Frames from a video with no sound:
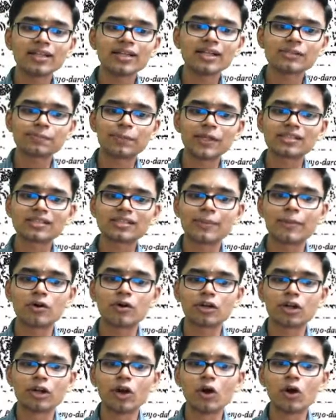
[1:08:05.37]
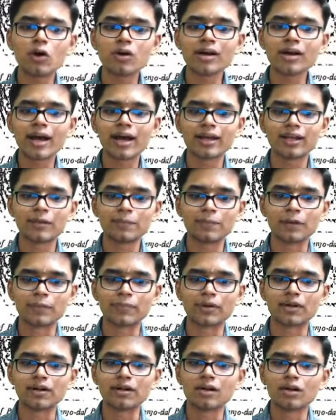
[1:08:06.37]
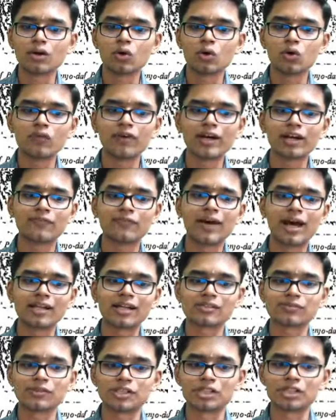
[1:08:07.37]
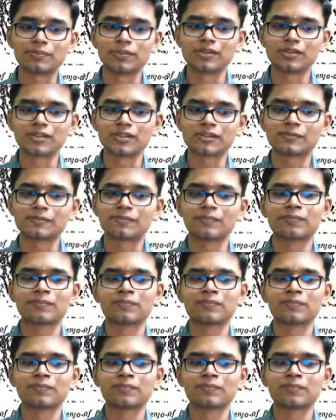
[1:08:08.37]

speaks about non-Aryan people who were phallus worshippers.